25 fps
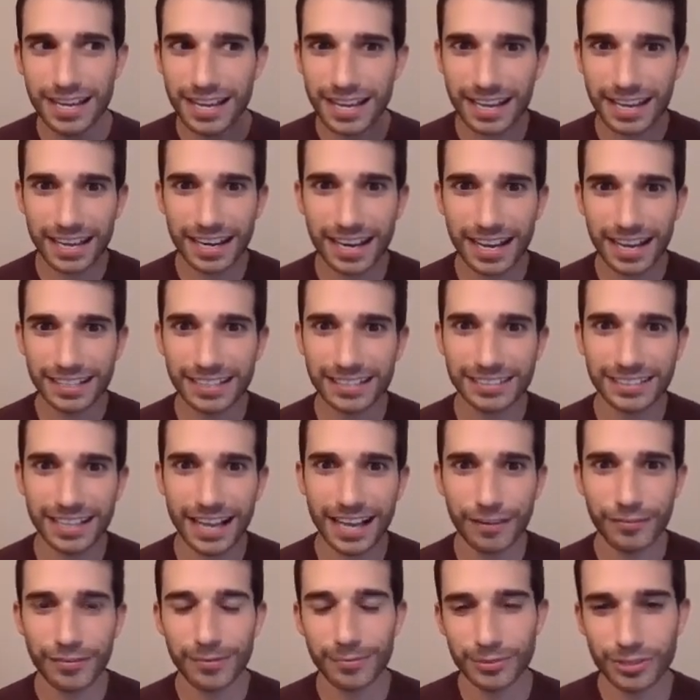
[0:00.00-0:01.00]
connect a
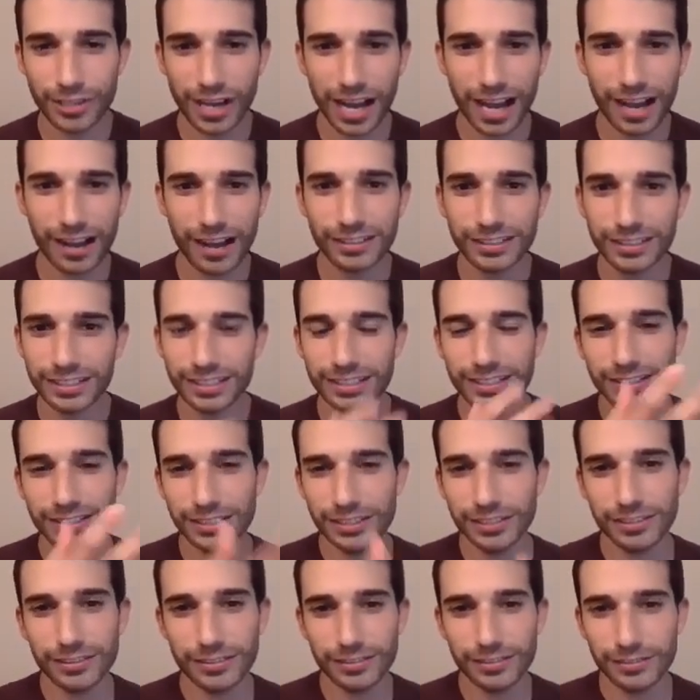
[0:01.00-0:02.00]
dot from childhood
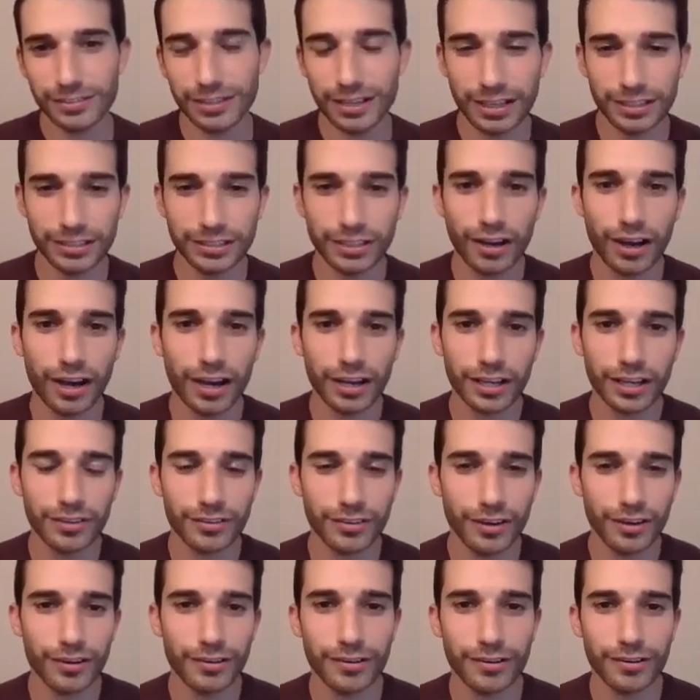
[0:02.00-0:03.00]
to a talk you
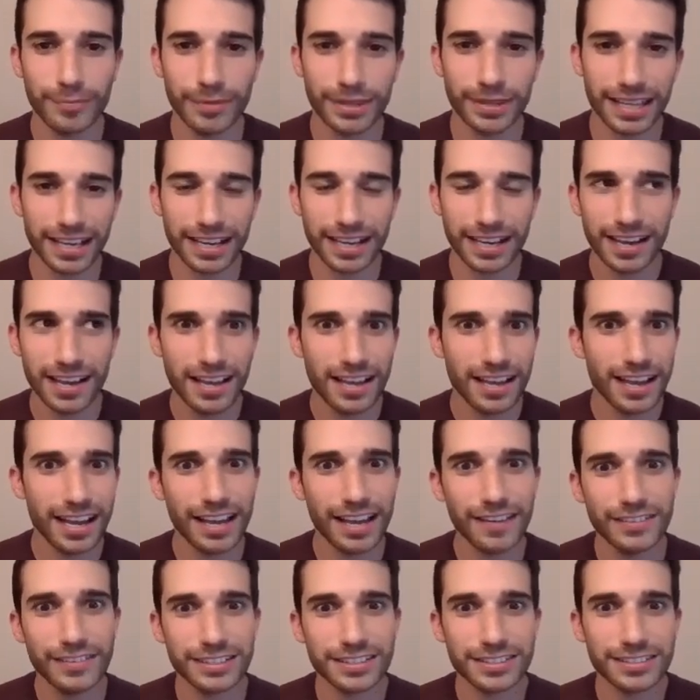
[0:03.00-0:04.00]
go to and be like, I
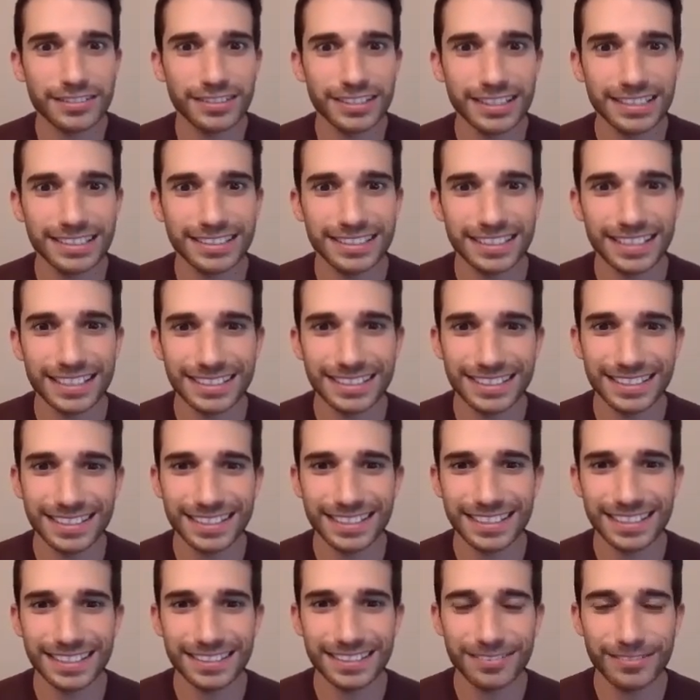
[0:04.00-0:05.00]
have this crazy
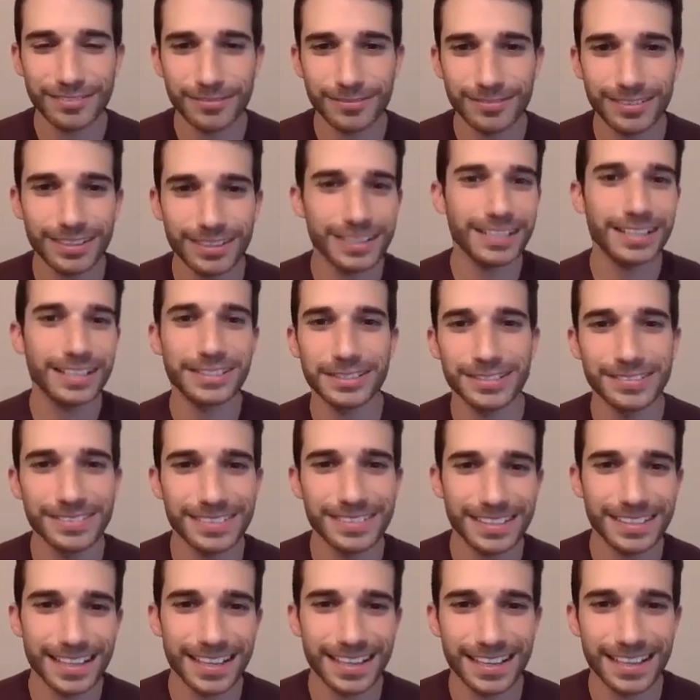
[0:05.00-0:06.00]
idea. What can I do with
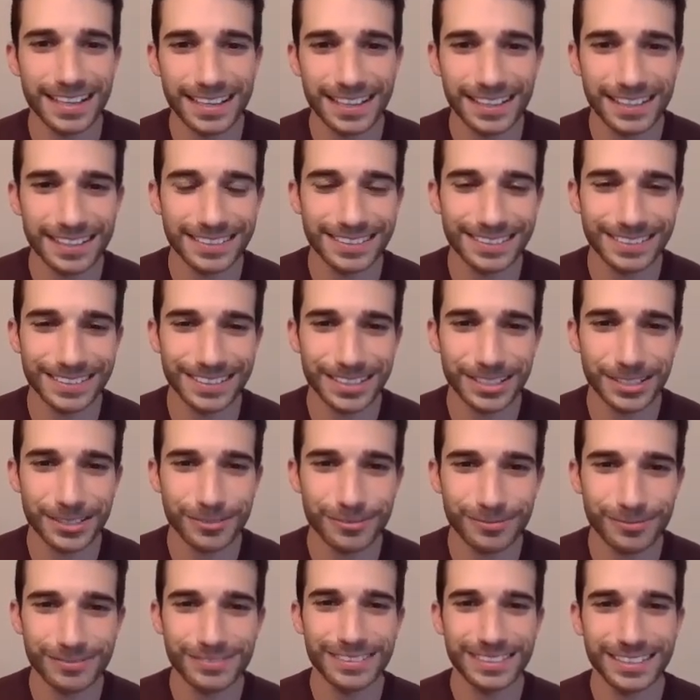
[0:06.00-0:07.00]
it? So
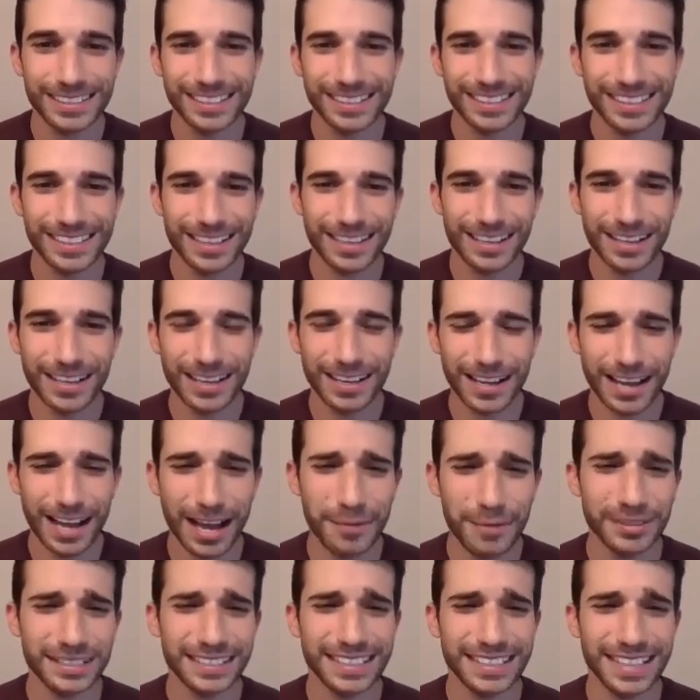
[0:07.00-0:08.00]
I'm
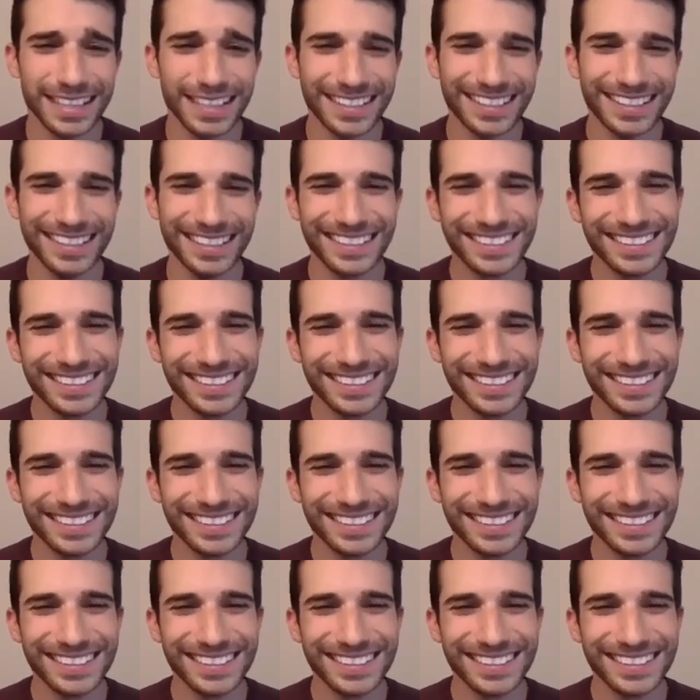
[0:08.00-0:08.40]
excited.